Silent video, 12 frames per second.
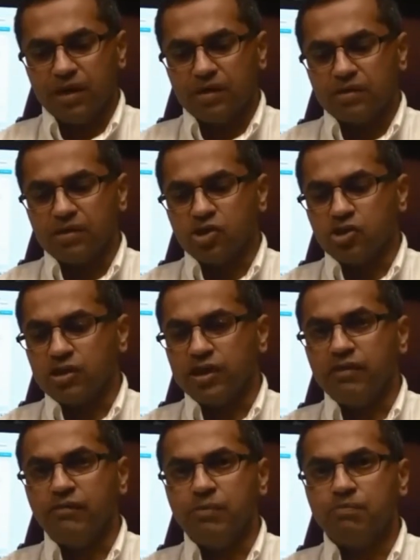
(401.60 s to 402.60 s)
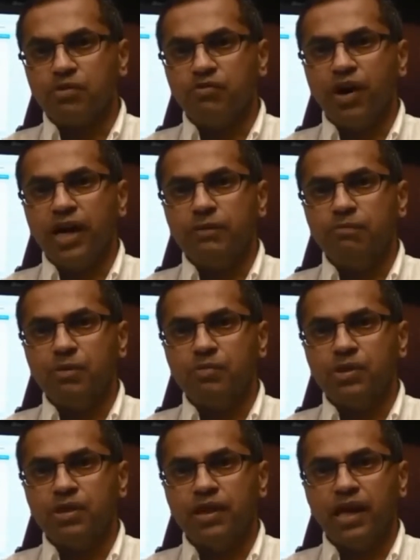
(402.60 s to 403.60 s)
better decisions. Can we provide
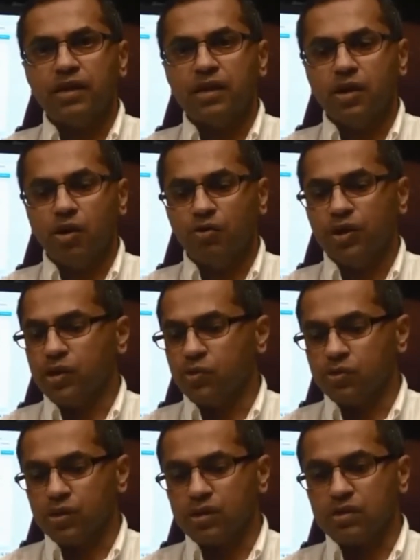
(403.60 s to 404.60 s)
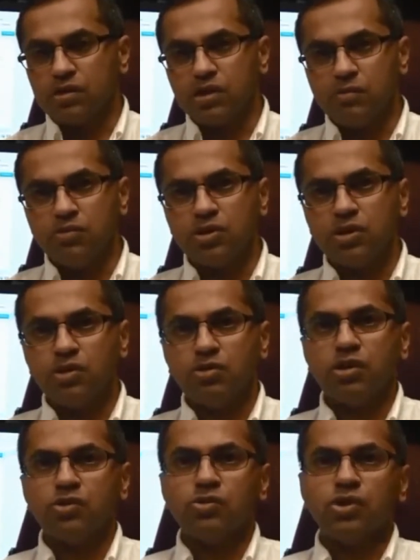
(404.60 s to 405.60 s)
people data on their own consumption, on
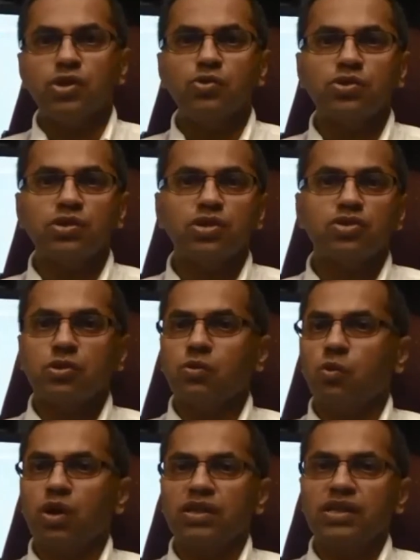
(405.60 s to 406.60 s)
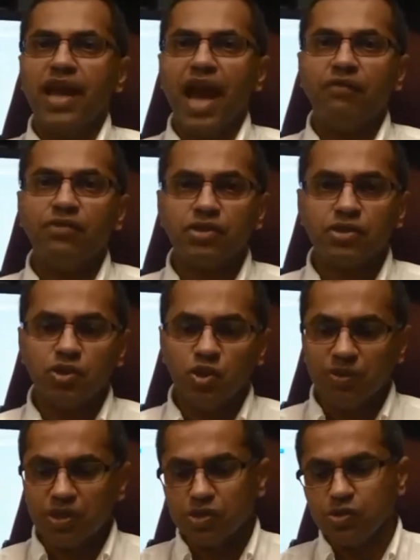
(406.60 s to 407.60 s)
their own usage, on what the average
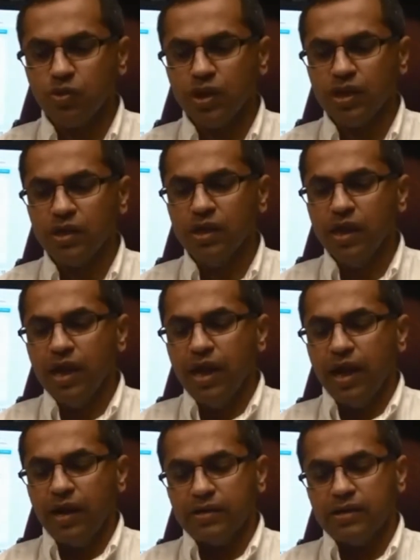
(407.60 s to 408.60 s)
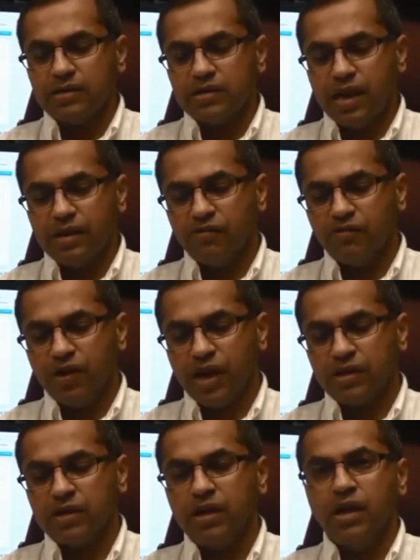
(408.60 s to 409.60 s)
consumer is doing? Does that in
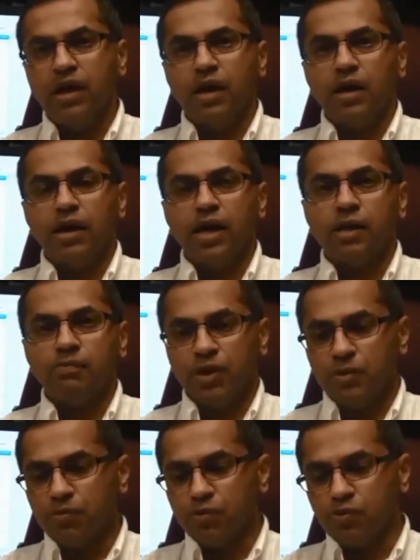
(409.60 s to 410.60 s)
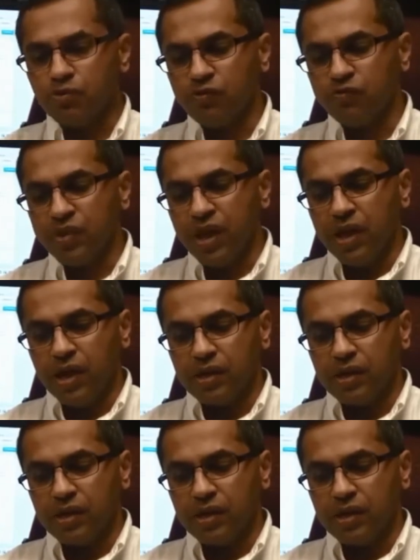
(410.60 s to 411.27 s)
fact help improve